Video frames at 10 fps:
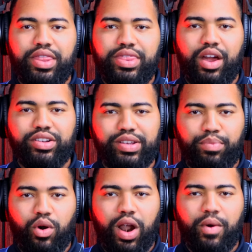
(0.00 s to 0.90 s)
There is a
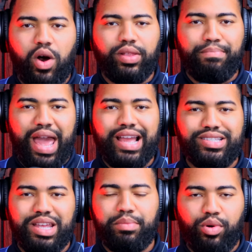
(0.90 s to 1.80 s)
program called the bank
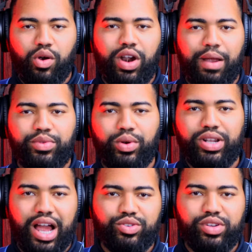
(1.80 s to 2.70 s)
statement program through
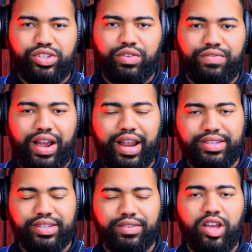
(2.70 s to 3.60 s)
non-traditional
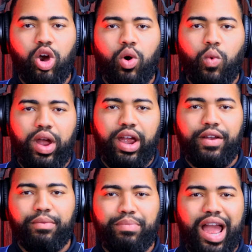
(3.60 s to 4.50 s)
financing
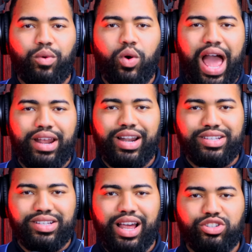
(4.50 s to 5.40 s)
where the bank will
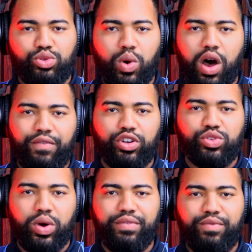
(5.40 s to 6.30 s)
analyze your last 12 or
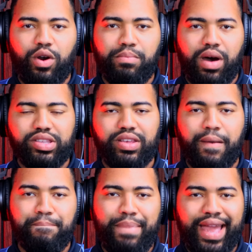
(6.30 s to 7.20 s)
24 months
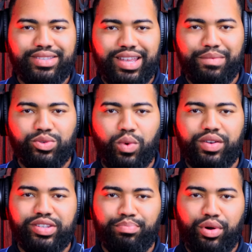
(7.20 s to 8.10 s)
bank statements,
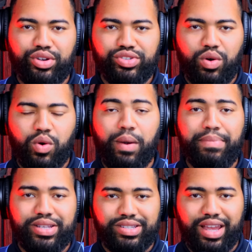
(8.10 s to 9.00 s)
whether it's a personal or a
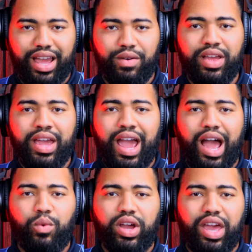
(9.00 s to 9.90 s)
business account,
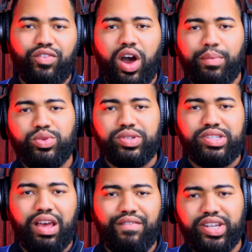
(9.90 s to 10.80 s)
and will give you up to
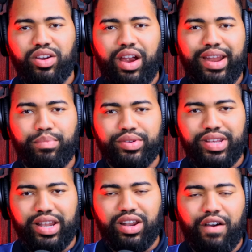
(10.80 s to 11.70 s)
70 or
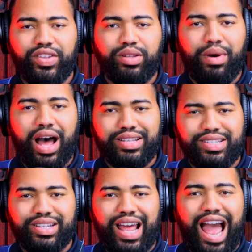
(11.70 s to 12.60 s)
80% of the
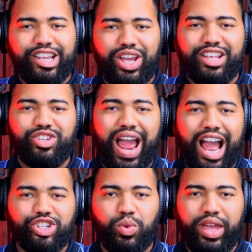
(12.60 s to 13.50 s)
deposits as your
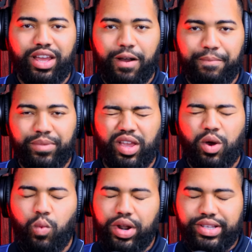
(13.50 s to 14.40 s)
actual income.
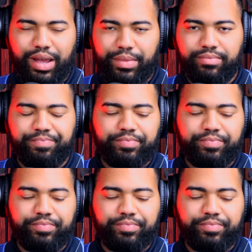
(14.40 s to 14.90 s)
What does that mean?